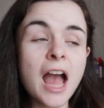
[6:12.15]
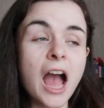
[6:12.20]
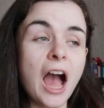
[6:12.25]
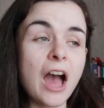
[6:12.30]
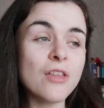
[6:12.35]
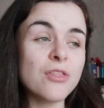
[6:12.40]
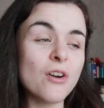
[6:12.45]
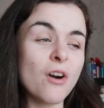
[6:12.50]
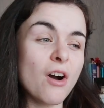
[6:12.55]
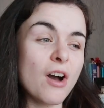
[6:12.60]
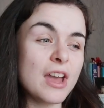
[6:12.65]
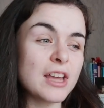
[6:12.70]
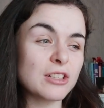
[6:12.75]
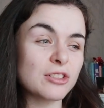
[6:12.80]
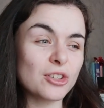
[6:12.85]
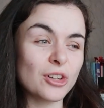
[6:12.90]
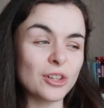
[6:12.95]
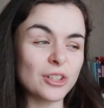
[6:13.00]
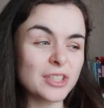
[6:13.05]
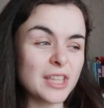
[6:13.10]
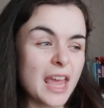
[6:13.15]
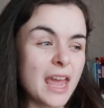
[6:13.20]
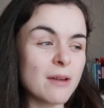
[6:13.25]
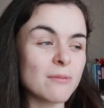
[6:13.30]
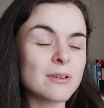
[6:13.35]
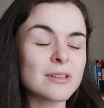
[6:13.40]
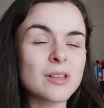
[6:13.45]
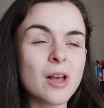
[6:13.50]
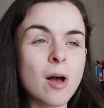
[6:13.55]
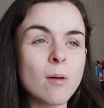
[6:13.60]
I thought it
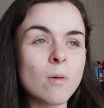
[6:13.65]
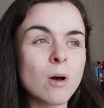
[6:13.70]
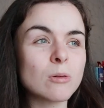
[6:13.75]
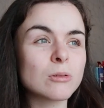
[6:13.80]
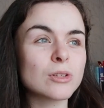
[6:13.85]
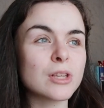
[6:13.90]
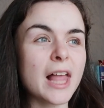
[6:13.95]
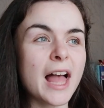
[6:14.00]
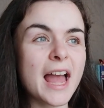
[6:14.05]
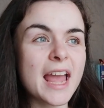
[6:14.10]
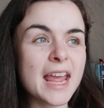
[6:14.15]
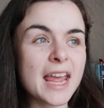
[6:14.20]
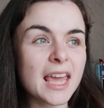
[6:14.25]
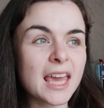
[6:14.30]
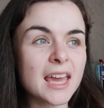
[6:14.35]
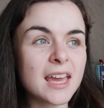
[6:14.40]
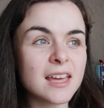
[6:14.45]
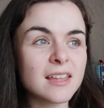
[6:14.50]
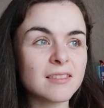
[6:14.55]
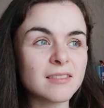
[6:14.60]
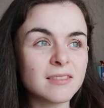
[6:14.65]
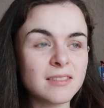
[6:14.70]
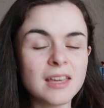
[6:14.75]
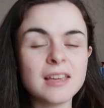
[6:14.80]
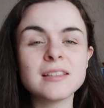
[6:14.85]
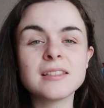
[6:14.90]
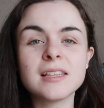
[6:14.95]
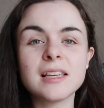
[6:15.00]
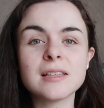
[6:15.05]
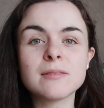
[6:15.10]
was almost like,
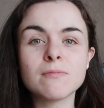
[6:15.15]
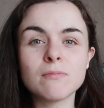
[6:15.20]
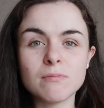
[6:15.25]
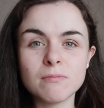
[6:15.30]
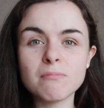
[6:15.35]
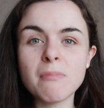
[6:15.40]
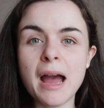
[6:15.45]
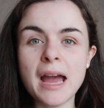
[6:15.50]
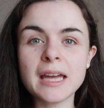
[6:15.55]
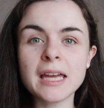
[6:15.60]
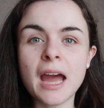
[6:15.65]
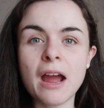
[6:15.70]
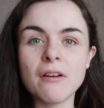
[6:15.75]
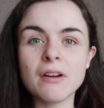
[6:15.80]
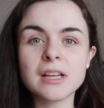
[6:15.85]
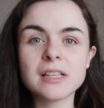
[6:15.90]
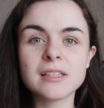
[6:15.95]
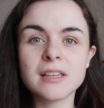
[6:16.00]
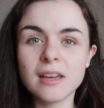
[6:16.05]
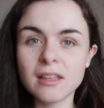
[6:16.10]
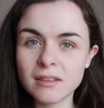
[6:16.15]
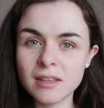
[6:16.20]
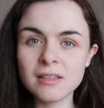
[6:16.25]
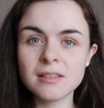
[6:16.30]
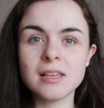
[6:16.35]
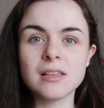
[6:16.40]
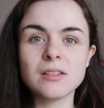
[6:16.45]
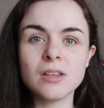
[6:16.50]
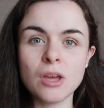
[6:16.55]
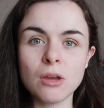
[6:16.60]
this is my character,
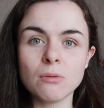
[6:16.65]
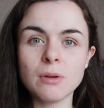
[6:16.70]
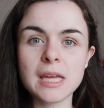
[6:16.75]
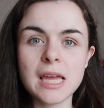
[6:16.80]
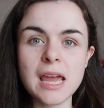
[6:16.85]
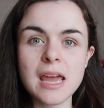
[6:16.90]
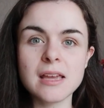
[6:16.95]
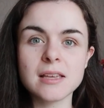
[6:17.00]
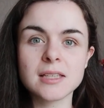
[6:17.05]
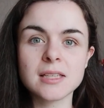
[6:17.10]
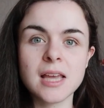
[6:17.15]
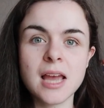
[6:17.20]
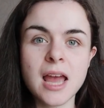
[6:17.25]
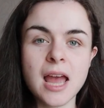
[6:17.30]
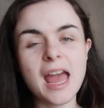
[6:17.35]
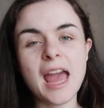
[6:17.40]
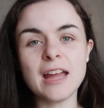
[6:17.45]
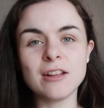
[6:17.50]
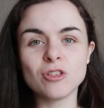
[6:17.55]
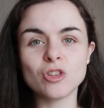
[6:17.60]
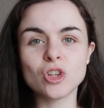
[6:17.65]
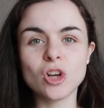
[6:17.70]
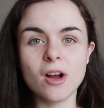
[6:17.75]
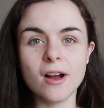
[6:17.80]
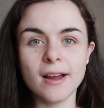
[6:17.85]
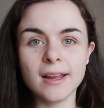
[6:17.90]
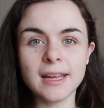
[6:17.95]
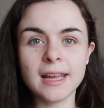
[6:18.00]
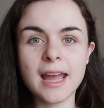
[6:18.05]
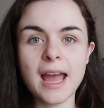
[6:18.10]
this is who he is,
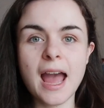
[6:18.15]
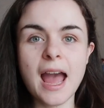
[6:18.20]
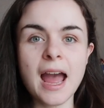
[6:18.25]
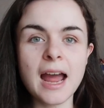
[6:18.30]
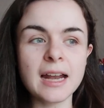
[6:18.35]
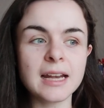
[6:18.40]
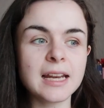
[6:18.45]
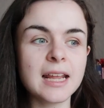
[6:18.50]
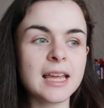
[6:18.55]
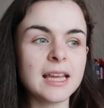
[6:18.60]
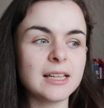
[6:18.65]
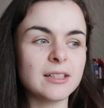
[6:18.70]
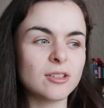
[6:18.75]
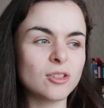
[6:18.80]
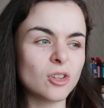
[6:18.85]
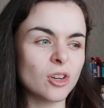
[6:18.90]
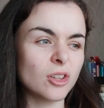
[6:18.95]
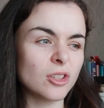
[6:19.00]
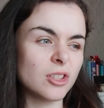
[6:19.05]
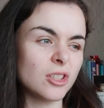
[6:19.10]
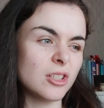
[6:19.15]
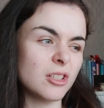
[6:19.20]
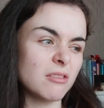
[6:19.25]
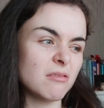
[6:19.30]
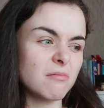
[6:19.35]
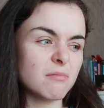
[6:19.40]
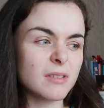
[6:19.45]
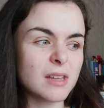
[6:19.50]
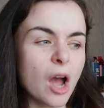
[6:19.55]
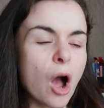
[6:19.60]
enjoy. And he just
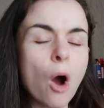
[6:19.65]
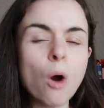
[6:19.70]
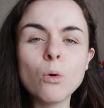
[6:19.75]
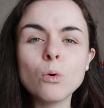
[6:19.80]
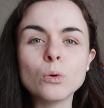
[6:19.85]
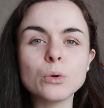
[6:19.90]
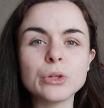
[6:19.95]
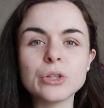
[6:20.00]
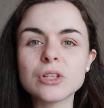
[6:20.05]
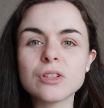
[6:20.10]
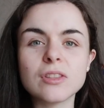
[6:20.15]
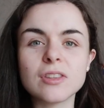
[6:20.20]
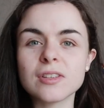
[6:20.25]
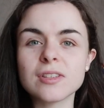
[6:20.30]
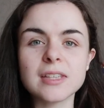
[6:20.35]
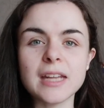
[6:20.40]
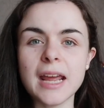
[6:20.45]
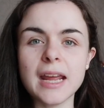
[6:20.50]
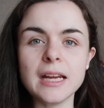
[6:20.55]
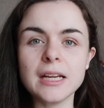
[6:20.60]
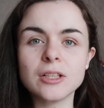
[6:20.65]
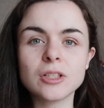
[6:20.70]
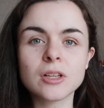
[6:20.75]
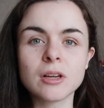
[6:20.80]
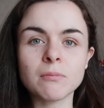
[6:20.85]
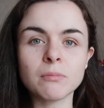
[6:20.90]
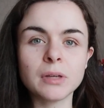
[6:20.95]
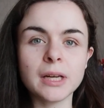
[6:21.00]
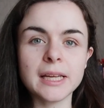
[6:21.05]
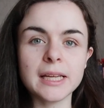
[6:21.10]
owned the stage
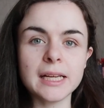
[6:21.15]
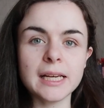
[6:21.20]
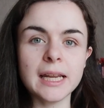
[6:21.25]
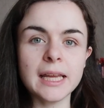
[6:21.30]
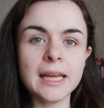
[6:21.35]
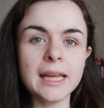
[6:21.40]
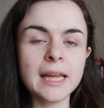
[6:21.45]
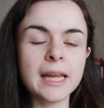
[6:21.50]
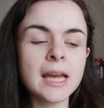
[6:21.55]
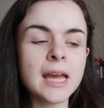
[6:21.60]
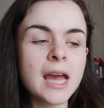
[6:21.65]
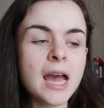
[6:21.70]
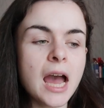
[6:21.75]
completely.